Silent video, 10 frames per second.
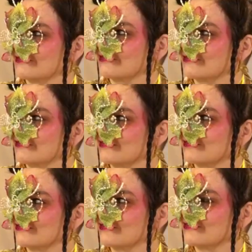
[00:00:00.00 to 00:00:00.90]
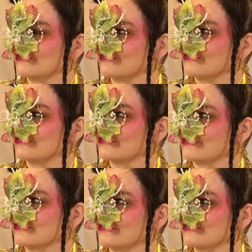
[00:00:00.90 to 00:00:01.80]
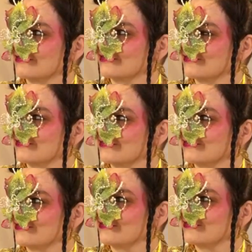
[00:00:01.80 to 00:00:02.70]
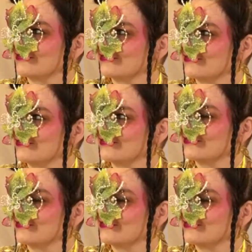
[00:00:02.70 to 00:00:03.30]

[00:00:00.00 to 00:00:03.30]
I don't know, hangs out without